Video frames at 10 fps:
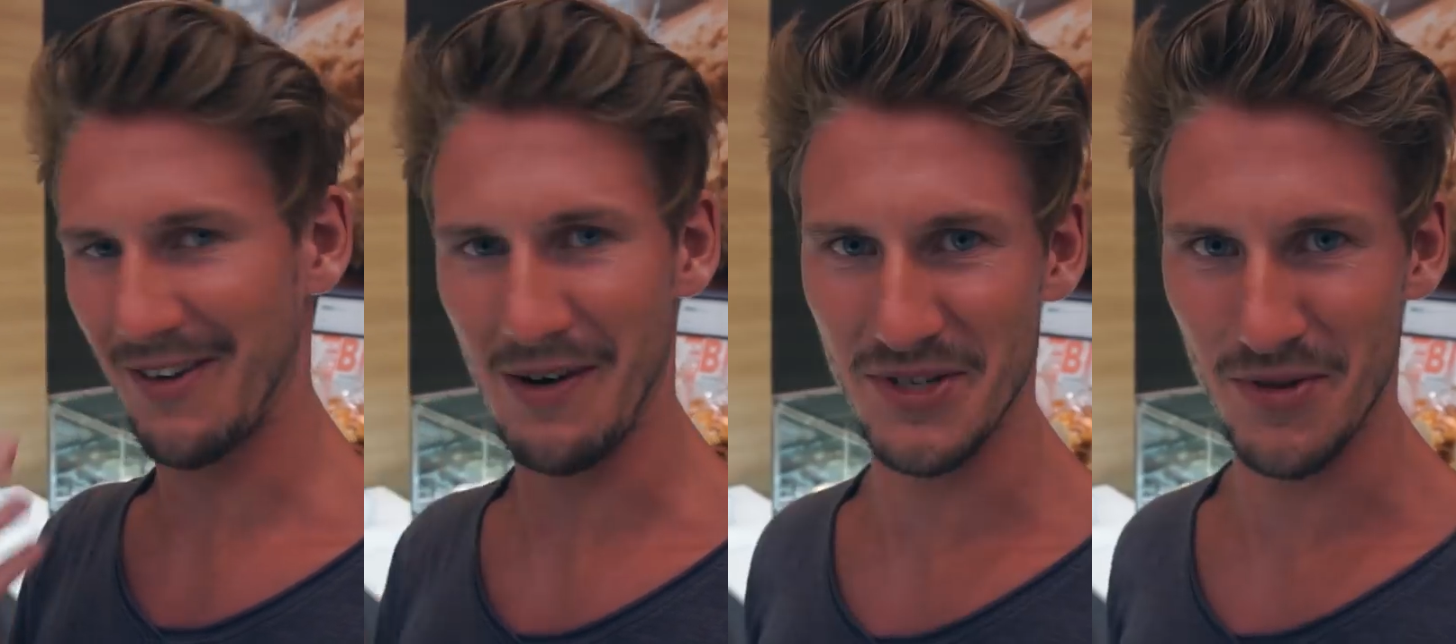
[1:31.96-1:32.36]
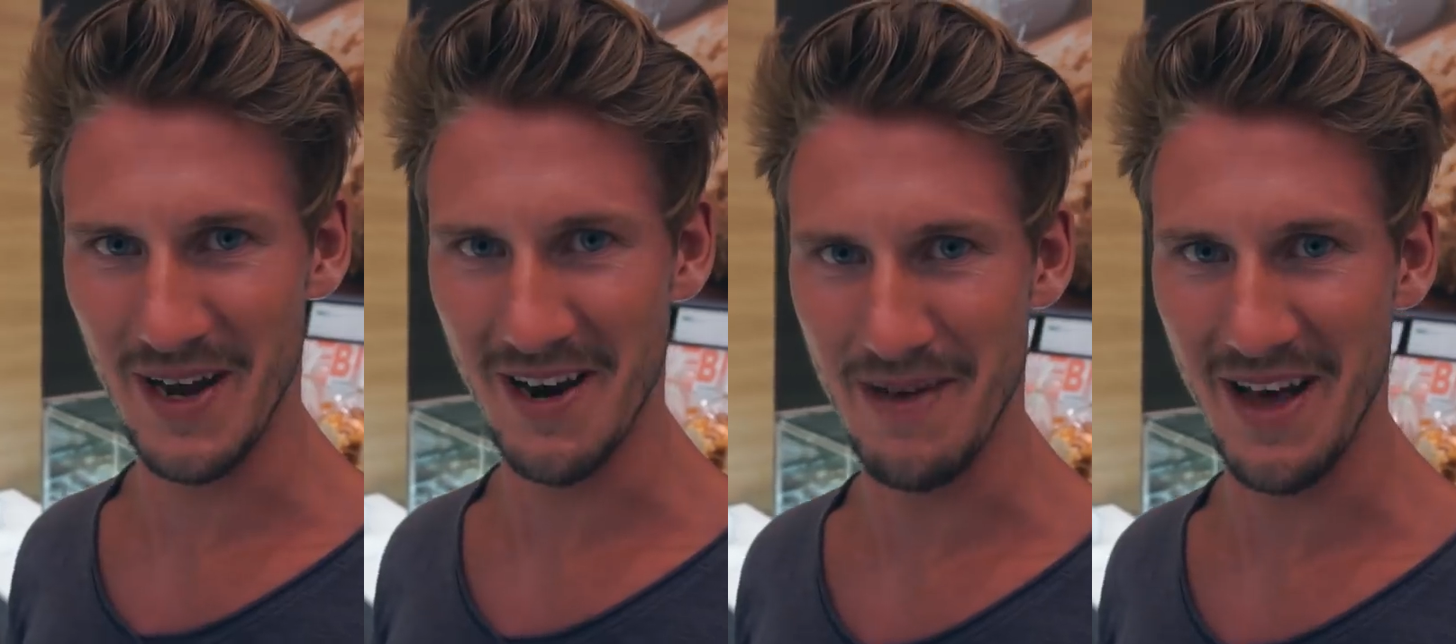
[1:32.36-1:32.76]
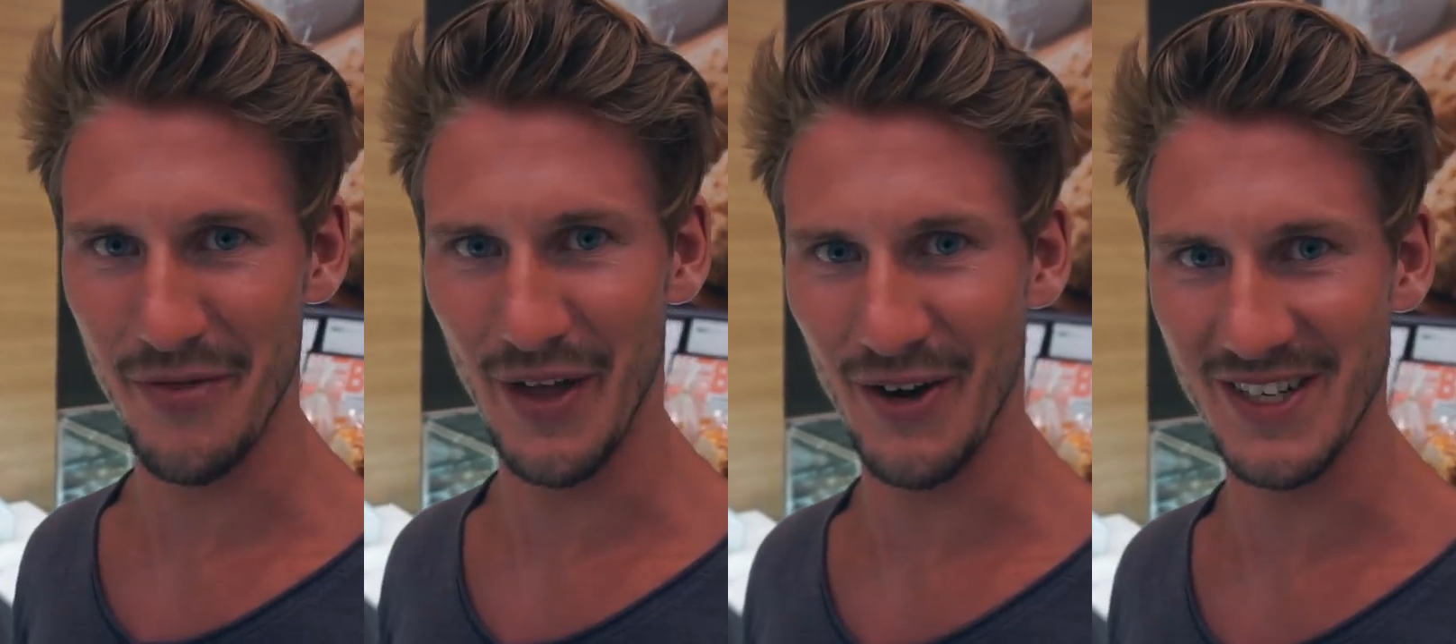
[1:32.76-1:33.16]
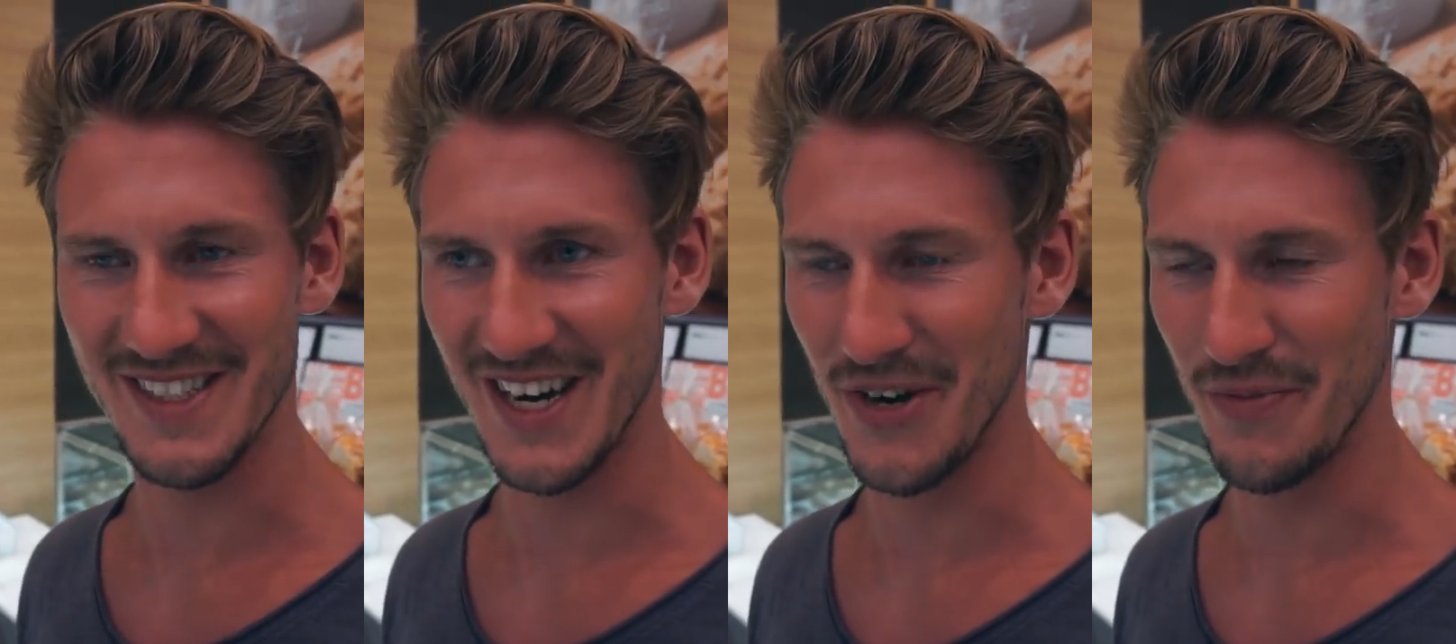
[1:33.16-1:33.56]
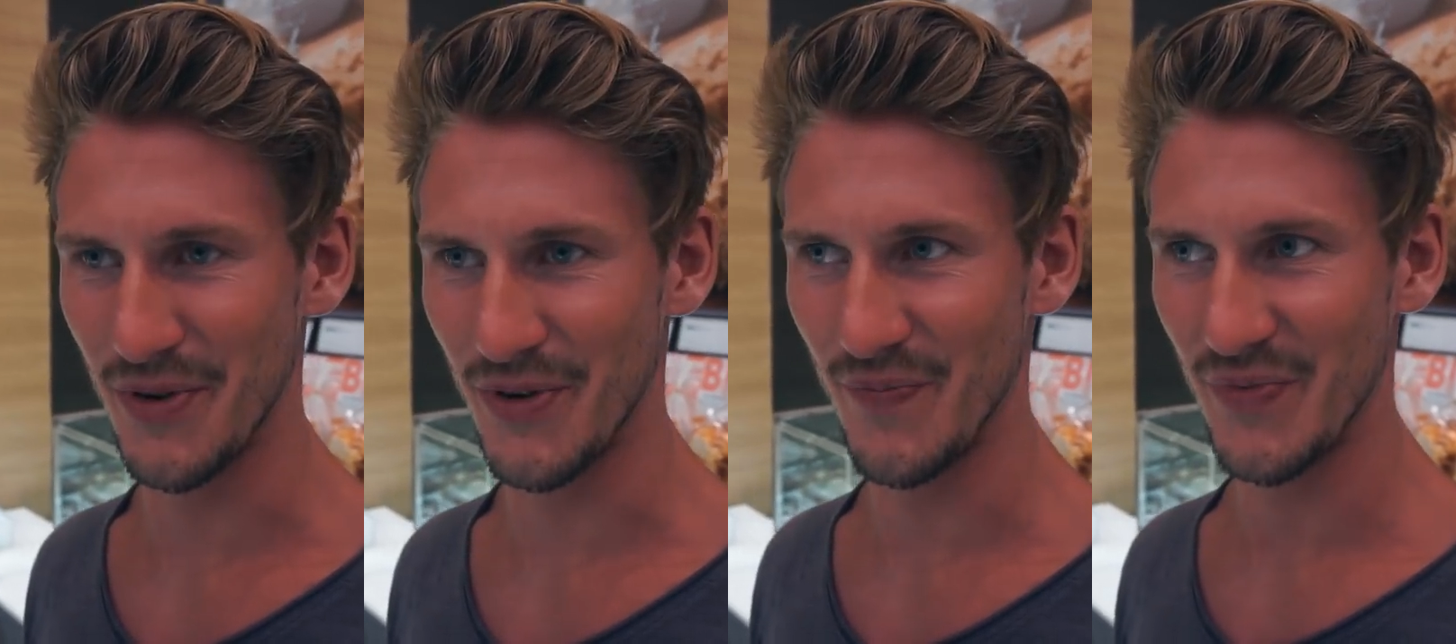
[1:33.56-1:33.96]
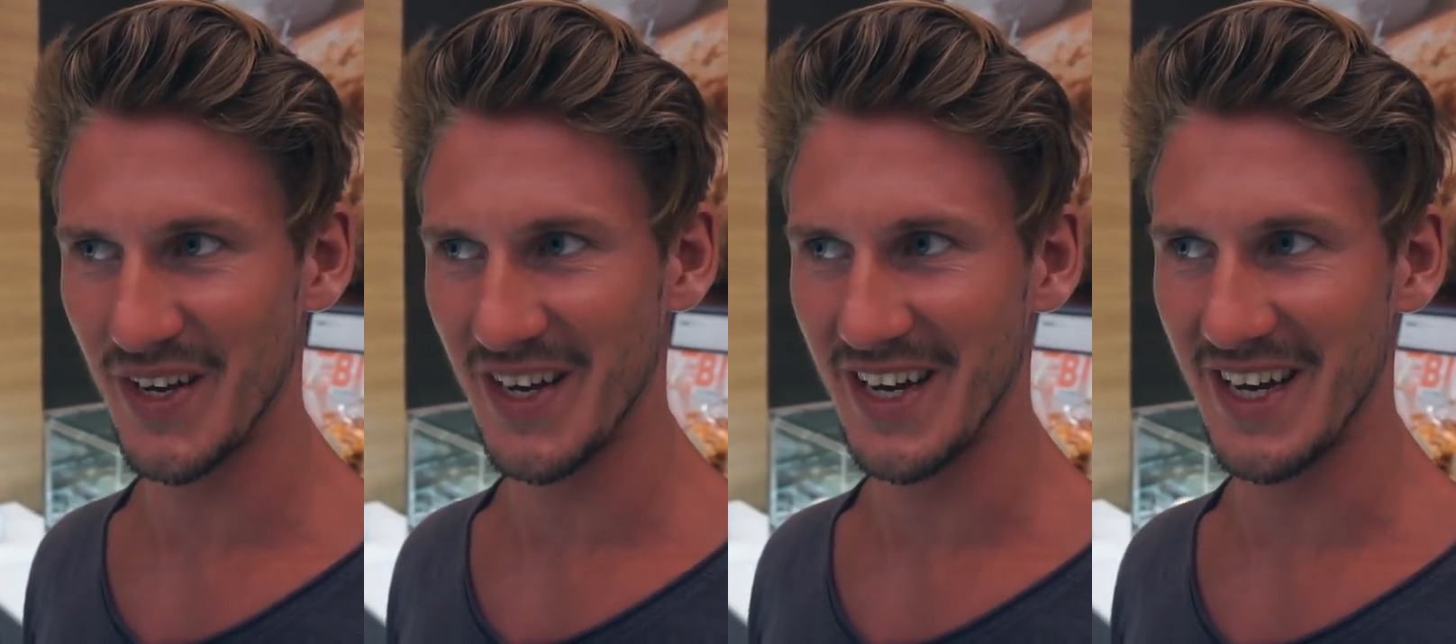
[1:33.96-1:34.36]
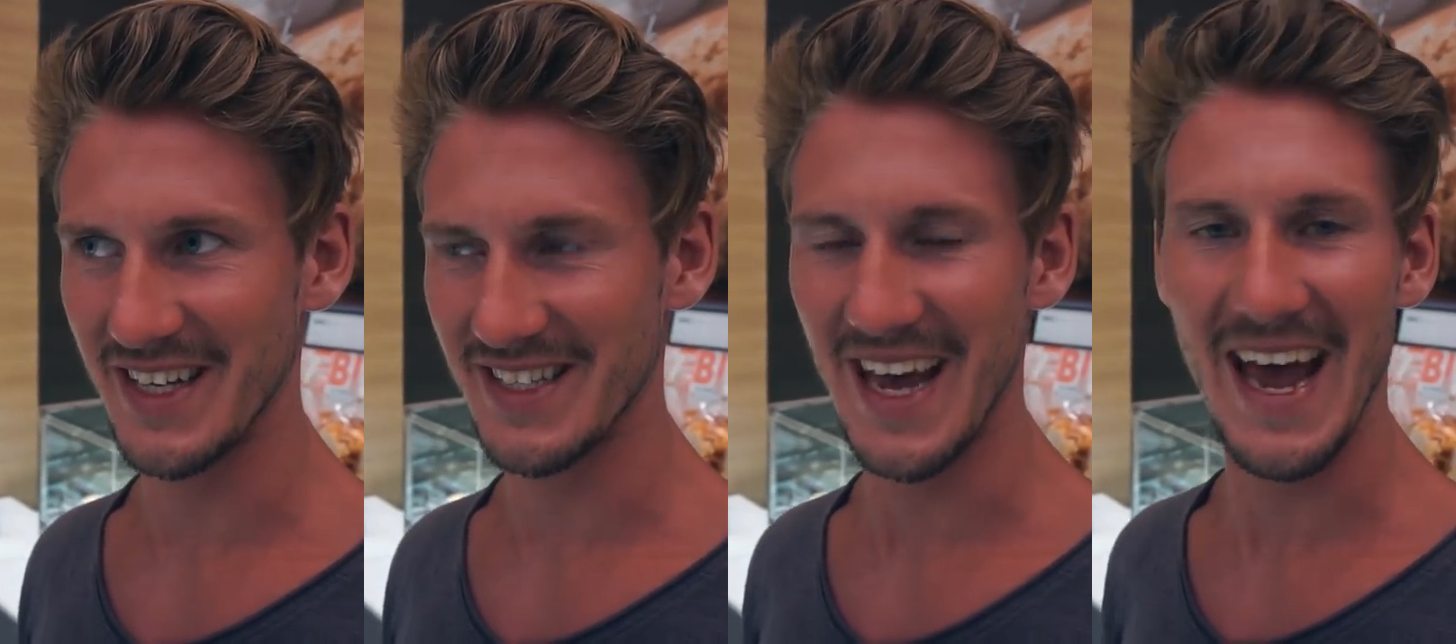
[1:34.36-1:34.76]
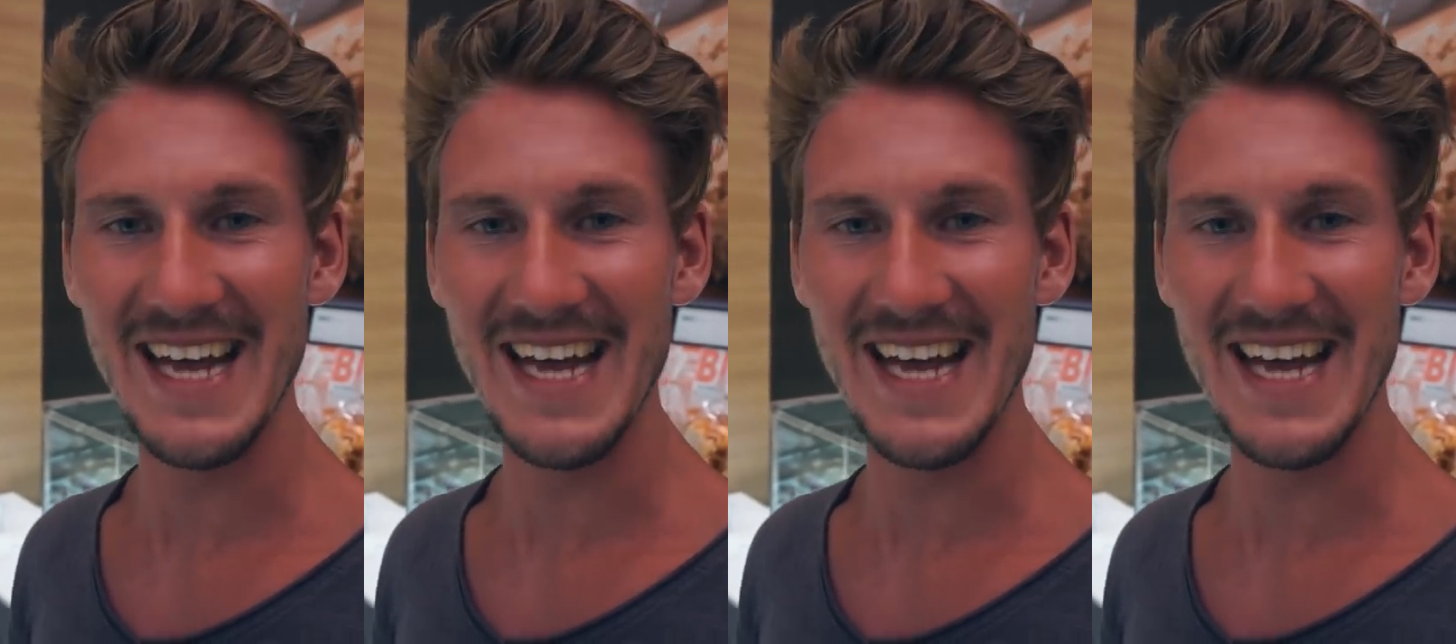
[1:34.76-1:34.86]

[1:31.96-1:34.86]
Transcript: I'm so bad at math now, it's terrible. It's